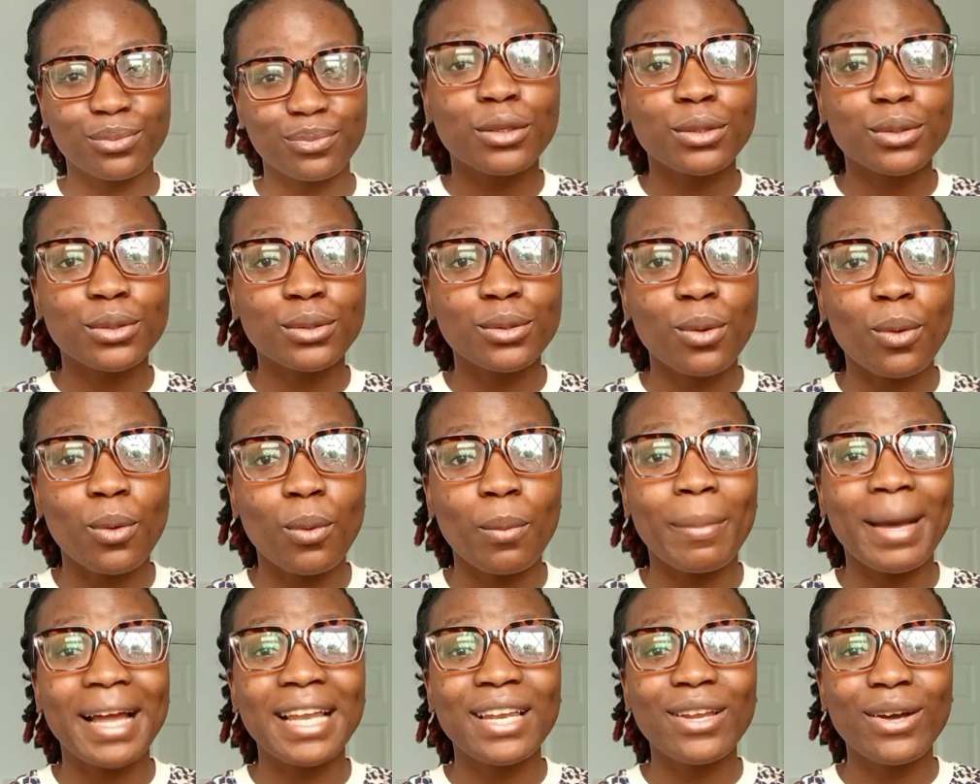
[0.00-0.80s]
So
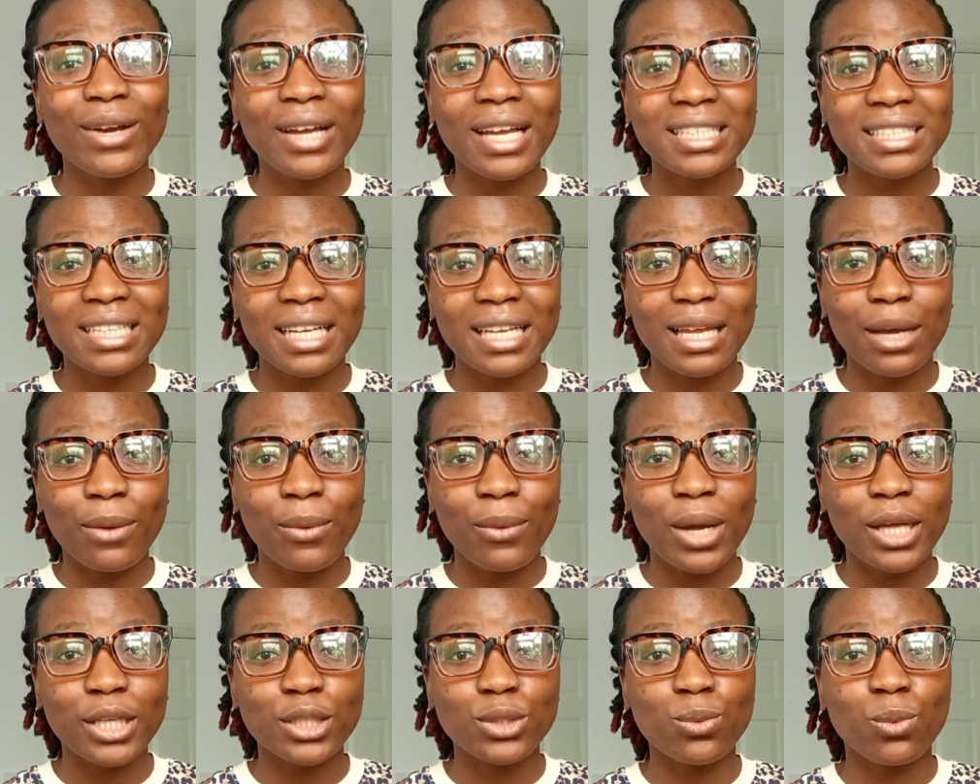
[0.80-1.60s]
my luggage
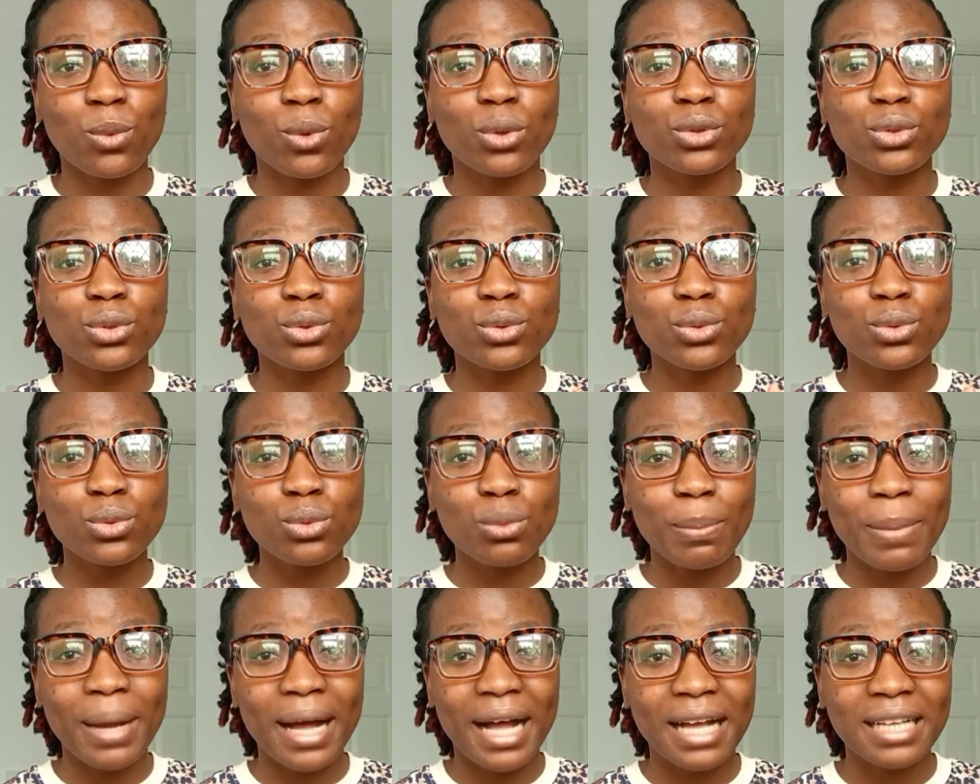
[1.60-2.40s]
allowance was 2
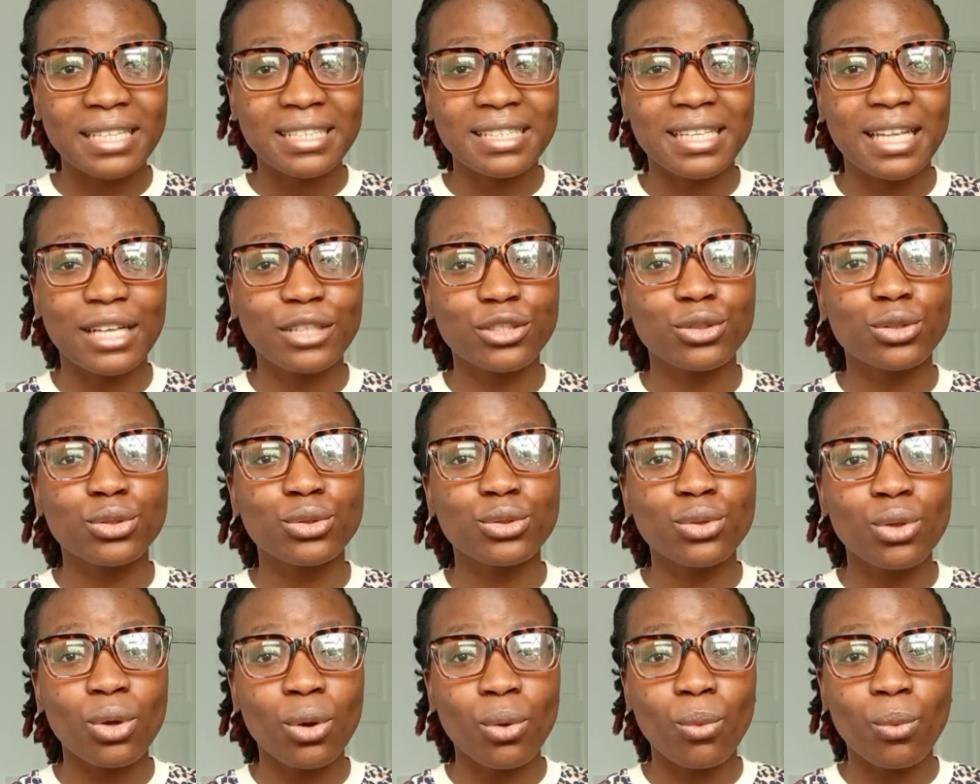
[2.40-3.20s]
bags that should
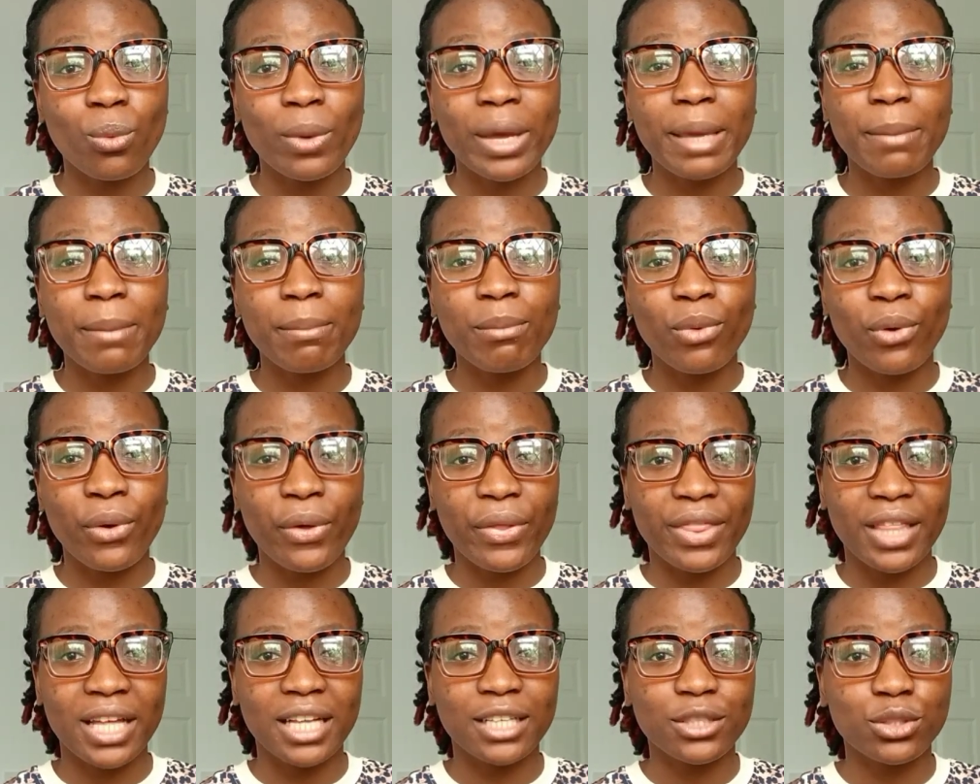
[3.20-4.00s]
not weigh more
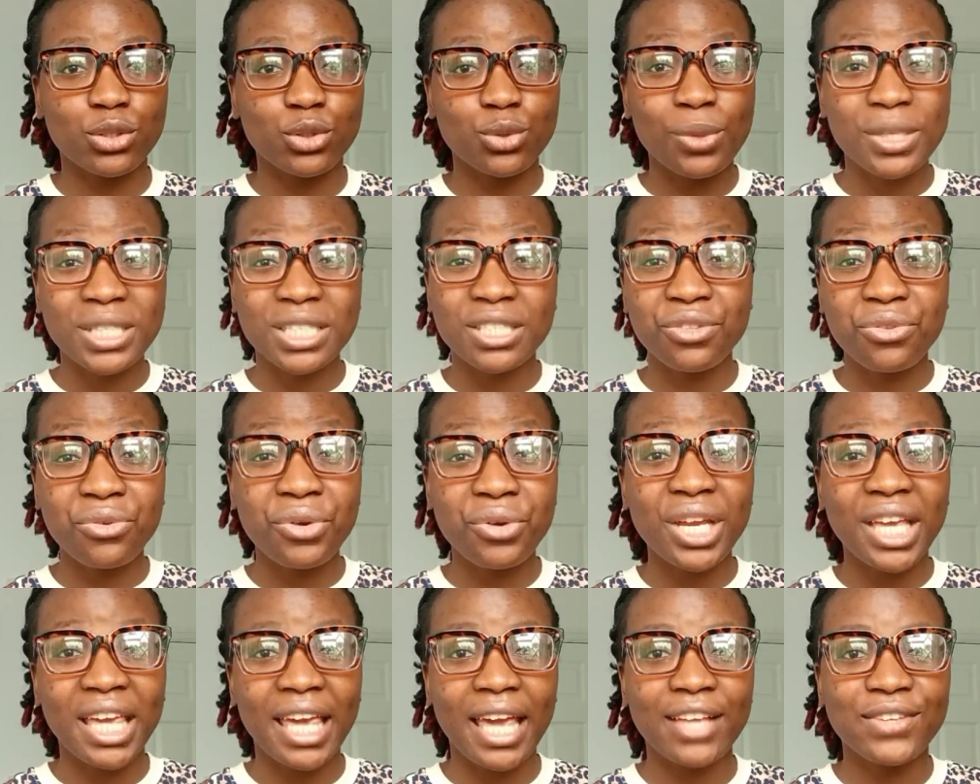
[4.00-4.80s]
than
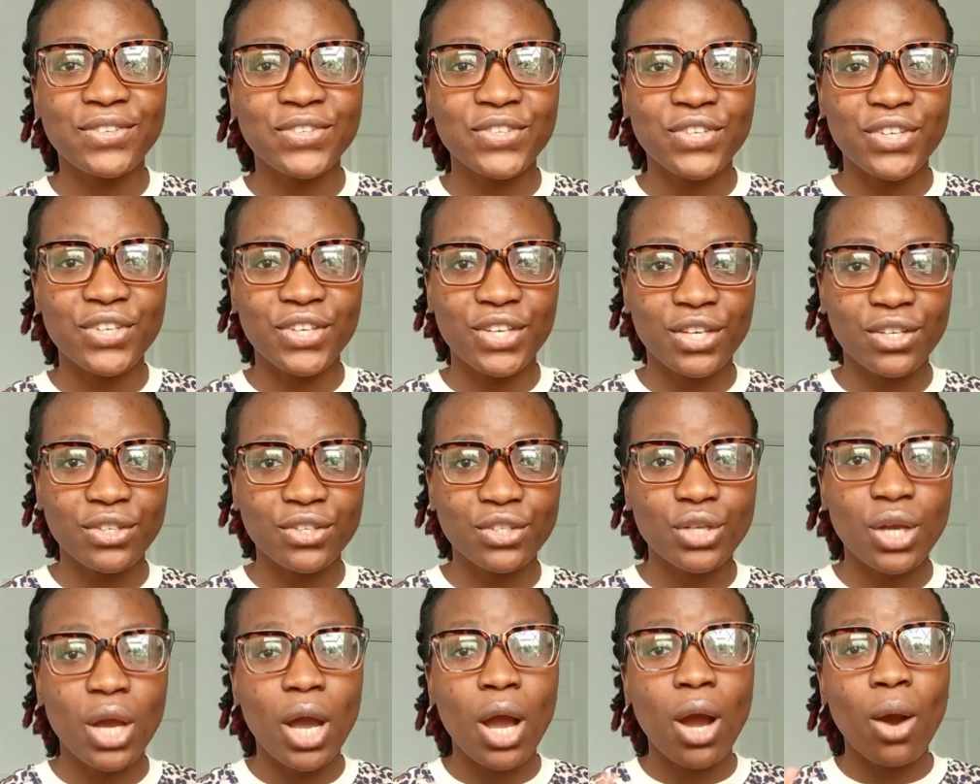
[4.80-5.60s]
23 kg
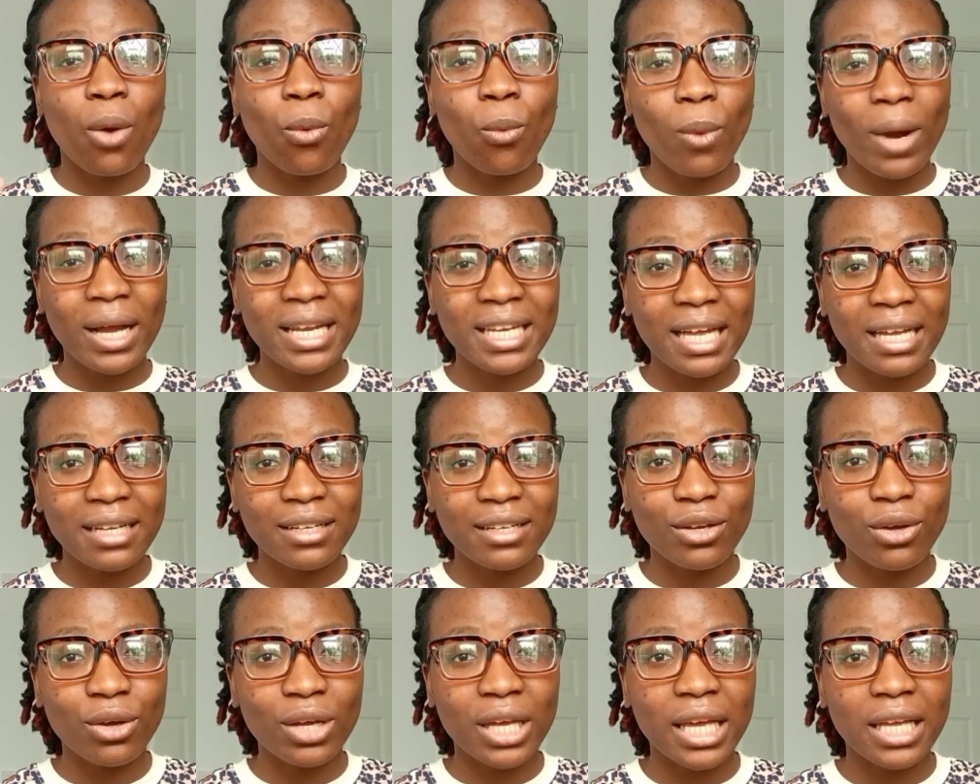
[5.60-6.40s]
each, one hand
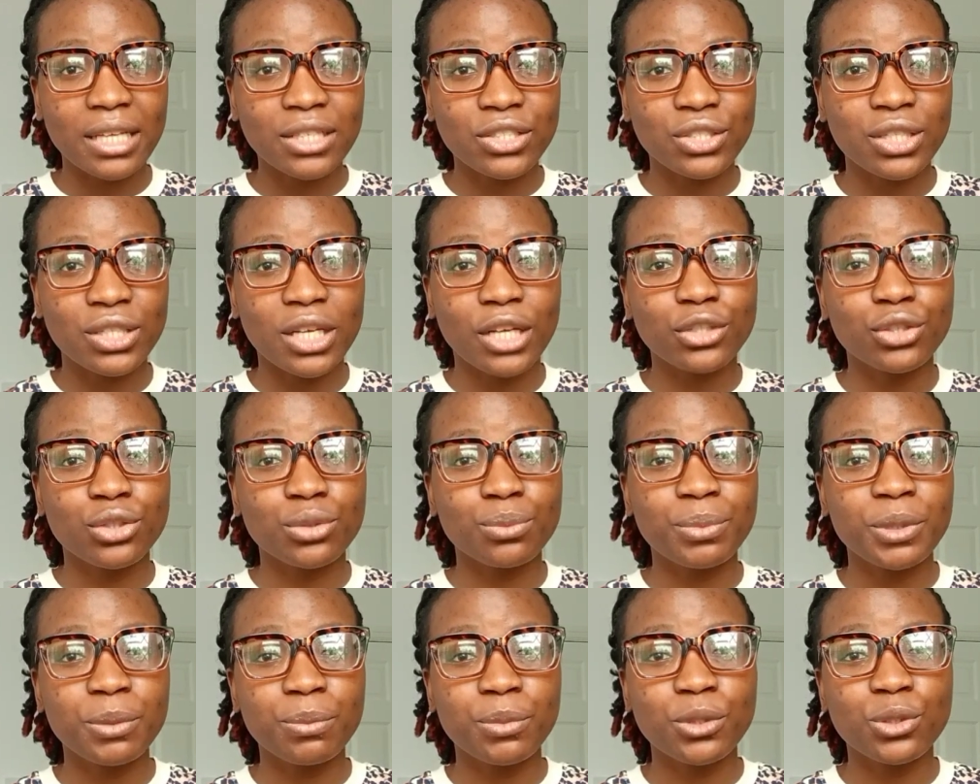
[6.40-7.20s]
luggage that
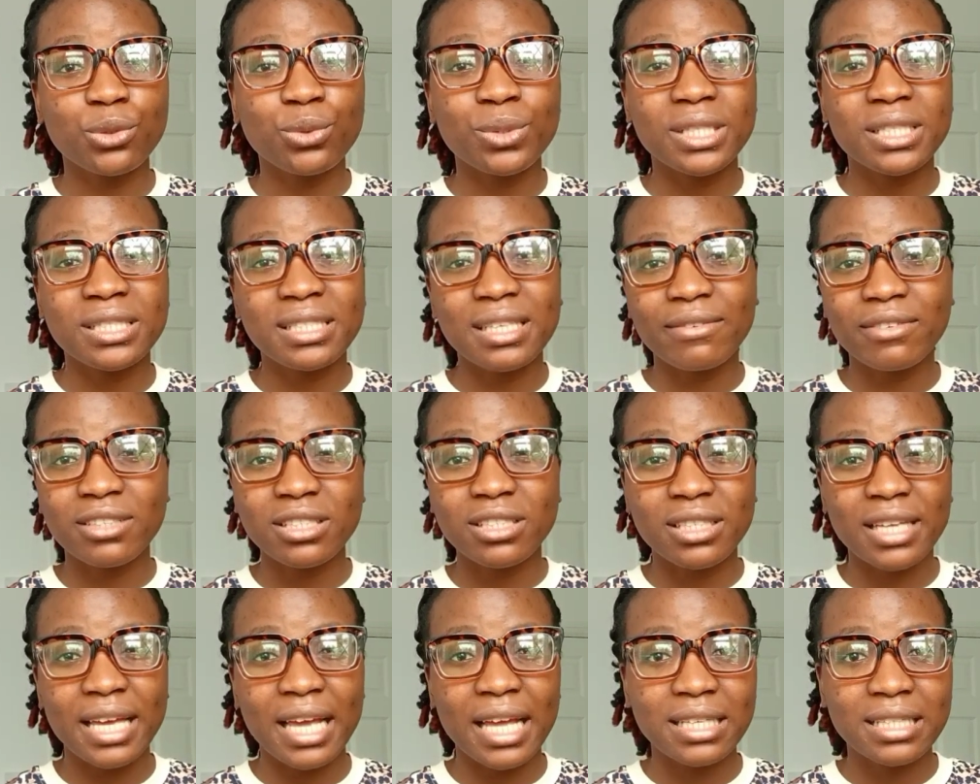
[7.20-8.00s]
should be between 7
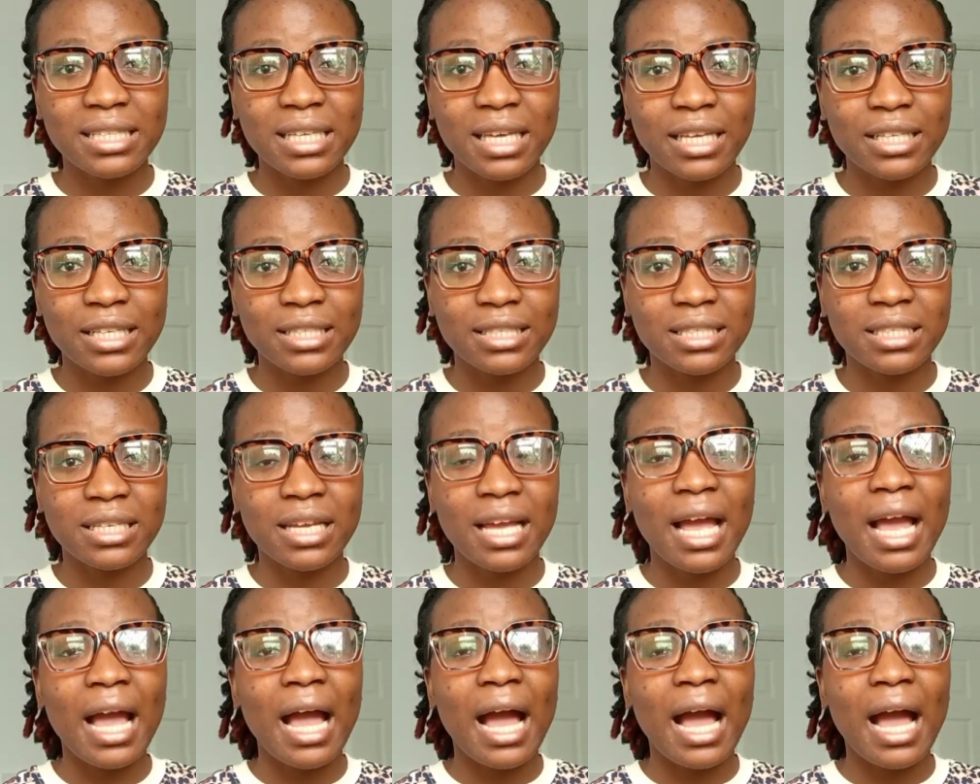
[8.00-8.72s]
to 8 kg,